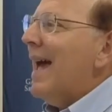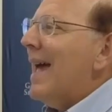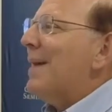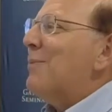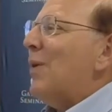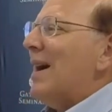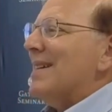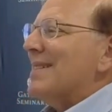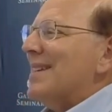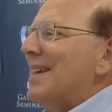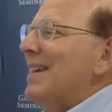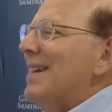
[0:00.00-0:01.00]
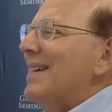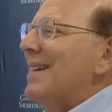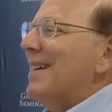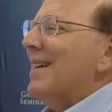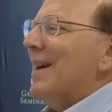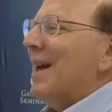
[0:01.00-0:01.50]
And why is he extra
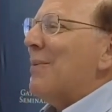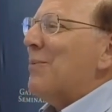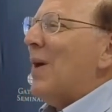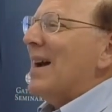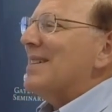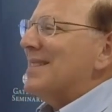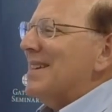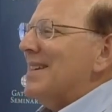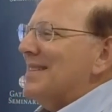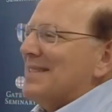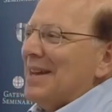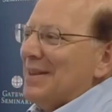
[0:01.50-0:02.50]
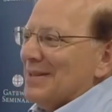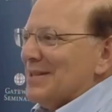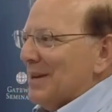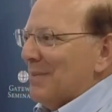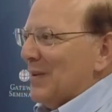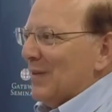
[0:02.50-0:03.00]
thing? And you know? why does he say the
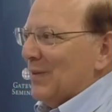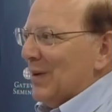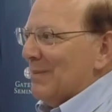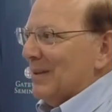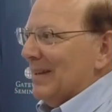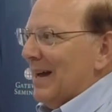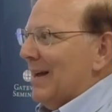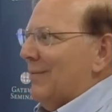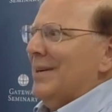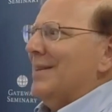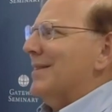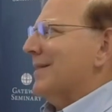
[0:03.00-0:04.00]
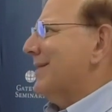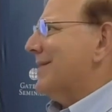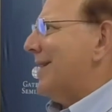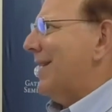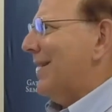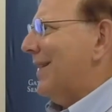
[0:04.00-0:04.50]
summit of Remaliah when it doesn't
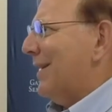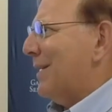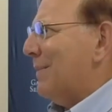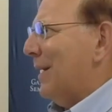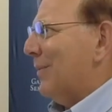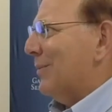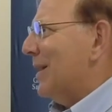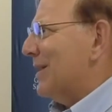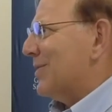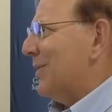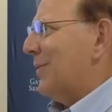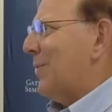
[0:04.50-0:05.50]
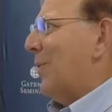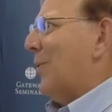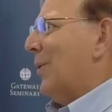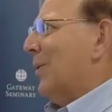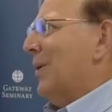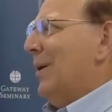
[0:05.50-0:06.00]
say anything about Rezin
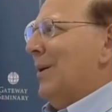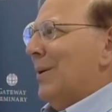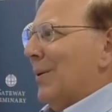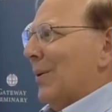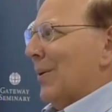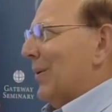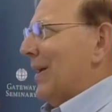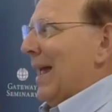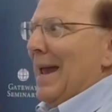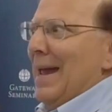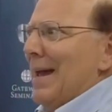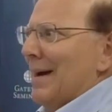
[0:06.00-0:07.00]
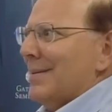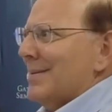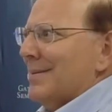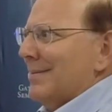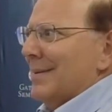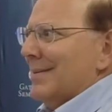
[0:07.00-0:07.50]
or right. or
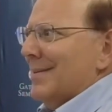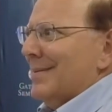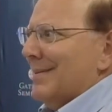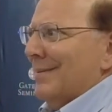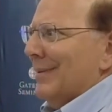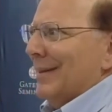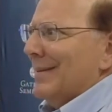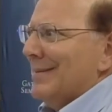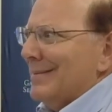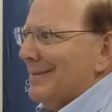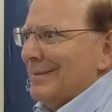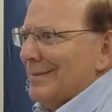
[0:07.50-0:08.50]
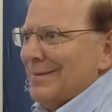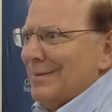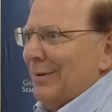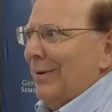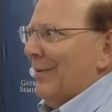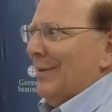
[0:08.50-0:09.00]
Ahaz? Doesn't right. really
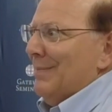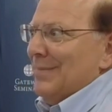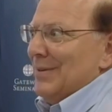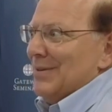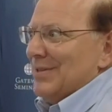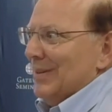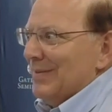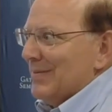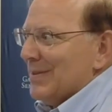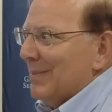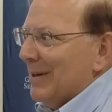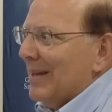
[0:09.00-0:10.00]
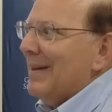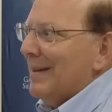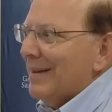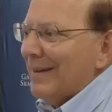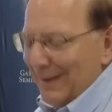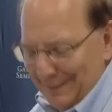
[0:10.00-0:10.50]
call them their son exactly. of somebody.
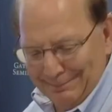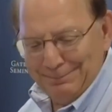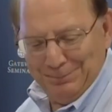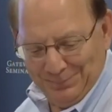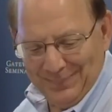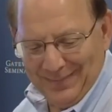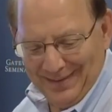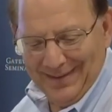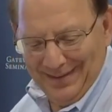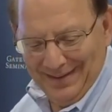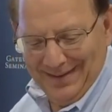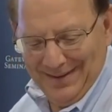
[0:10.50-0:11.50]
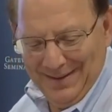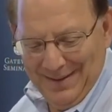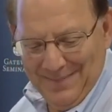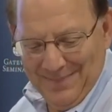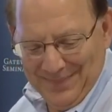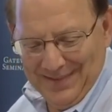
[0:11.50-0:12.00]
Yeah. yeah, yeah, yeah. Okay, that's interesting.
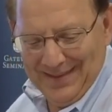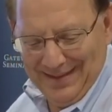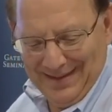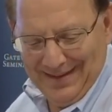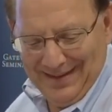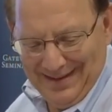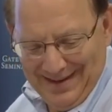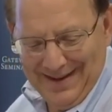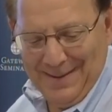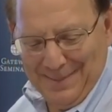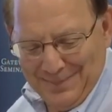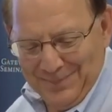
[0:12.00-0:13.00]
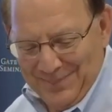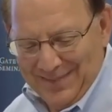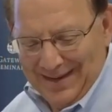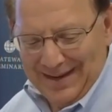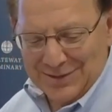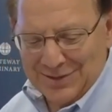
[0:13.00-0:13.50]
He's a usurper. Yep.
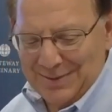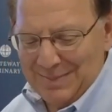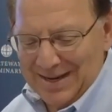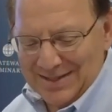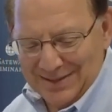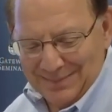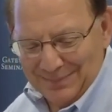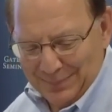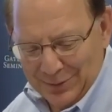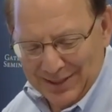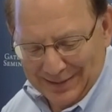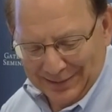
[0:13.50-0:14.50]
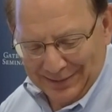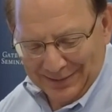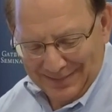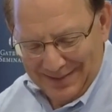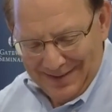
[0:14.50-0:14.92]
And so he makes it pretty clear.